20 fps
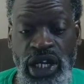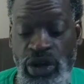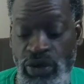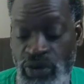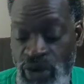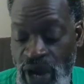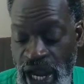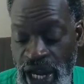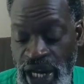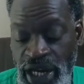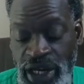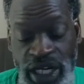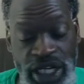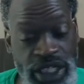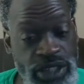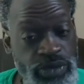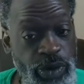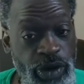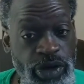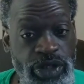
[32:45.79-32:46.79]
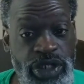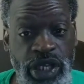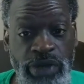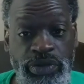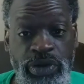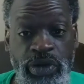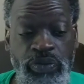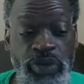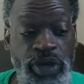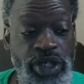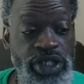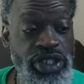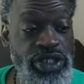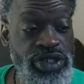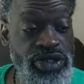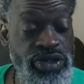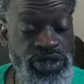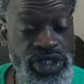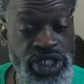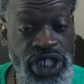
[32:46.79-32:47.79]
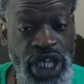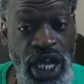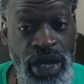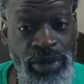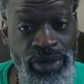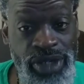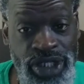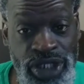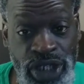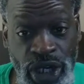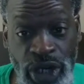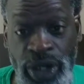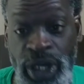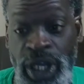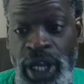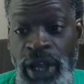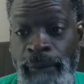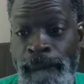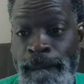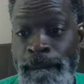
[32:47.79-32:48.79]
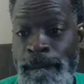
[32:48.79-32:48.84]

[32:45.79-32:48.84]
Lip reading: right? Let's post up the pictures on Gye-Nyame Journey.